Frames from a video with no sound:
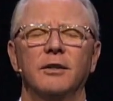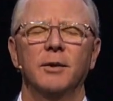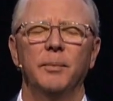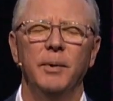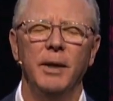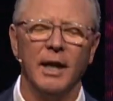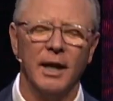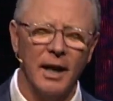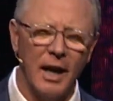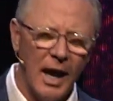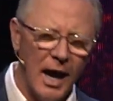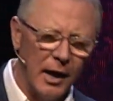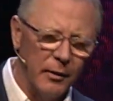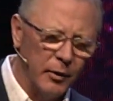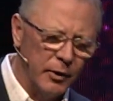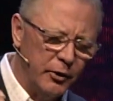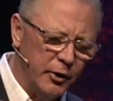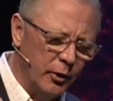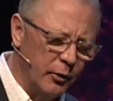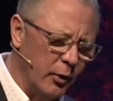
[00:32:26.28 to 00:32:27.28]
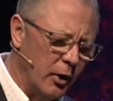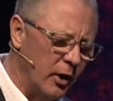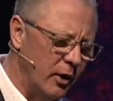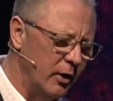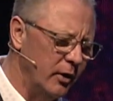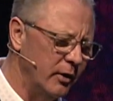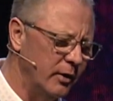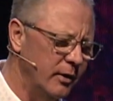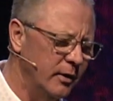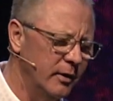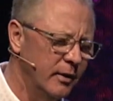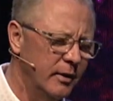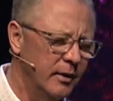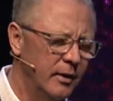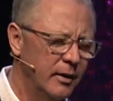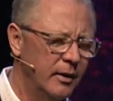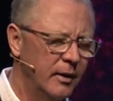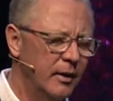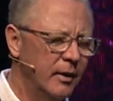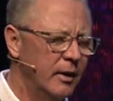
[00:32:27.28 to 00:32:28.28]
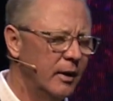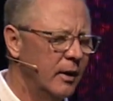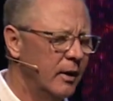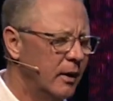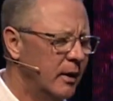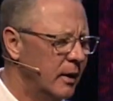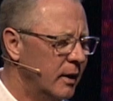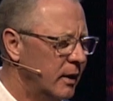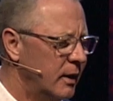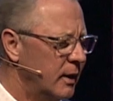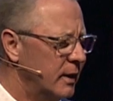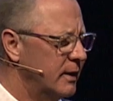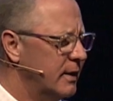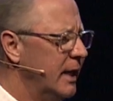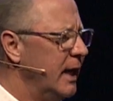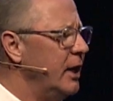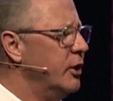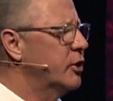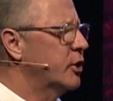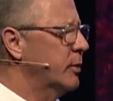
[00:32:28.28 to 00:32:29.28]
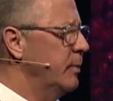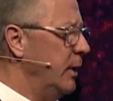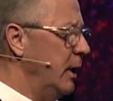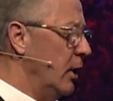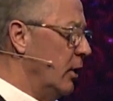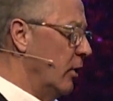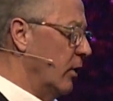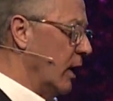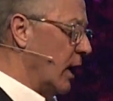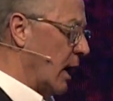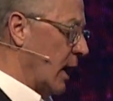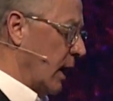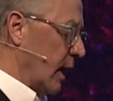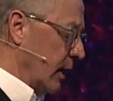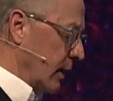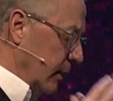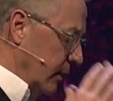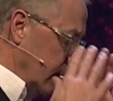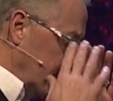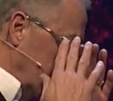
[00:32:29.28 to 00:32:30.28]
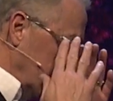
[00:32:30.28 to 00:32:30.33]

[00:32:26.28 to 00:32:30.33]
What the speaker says: to be in line with your word. Teach me, O God,